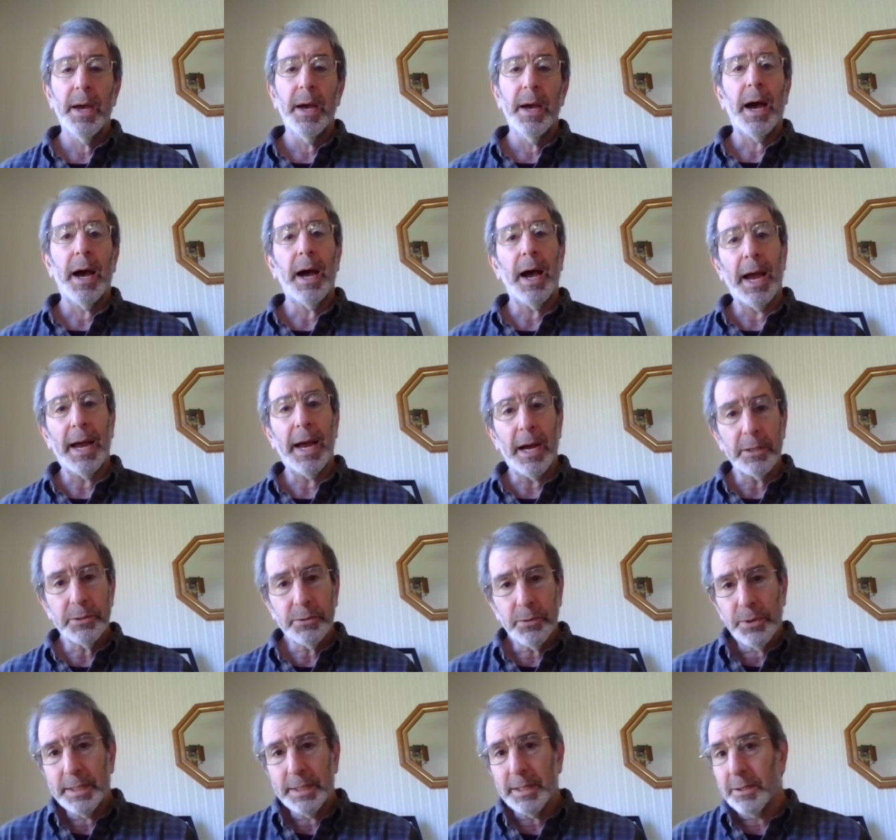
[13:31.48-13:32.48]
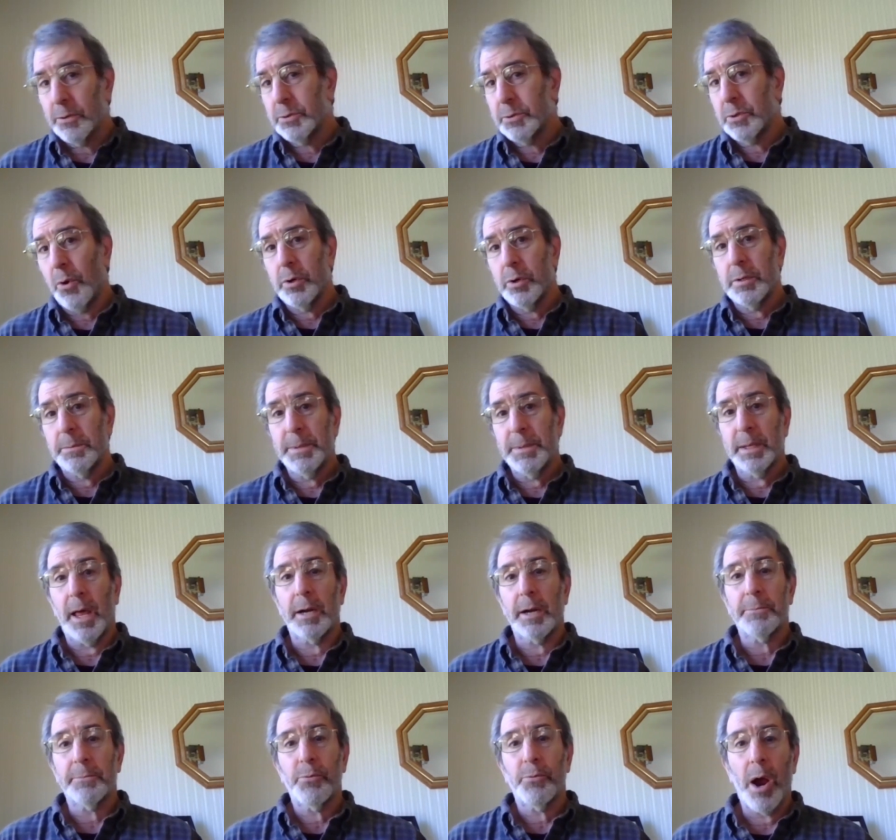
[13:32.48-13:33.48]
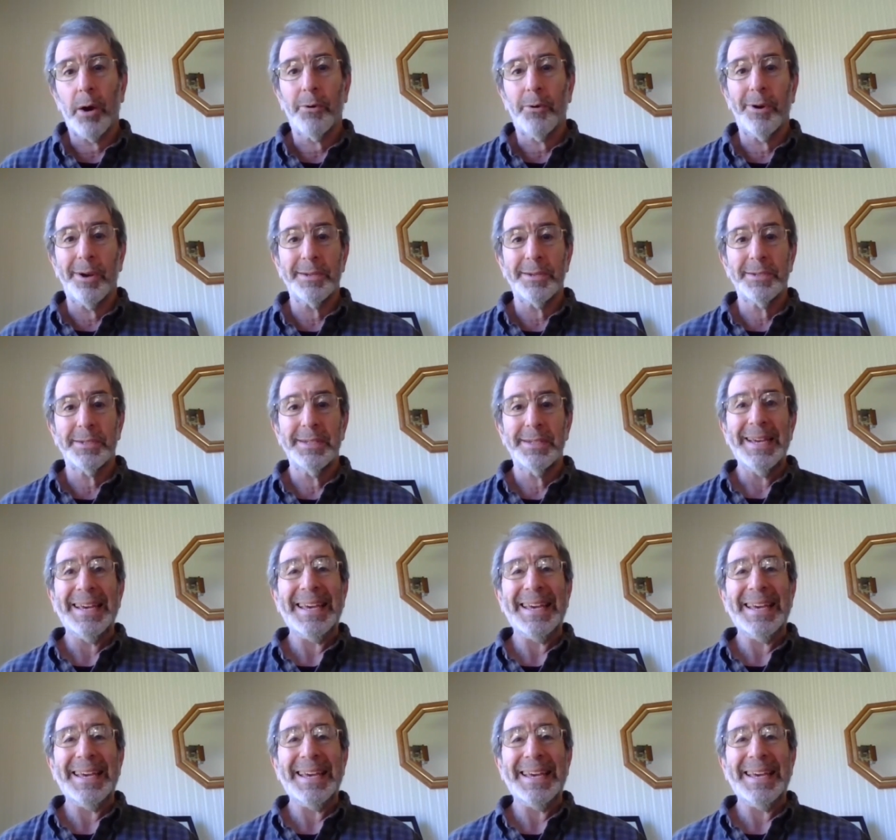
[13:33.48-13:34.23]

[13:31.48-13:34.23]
I also think that there's going to be a lot of progress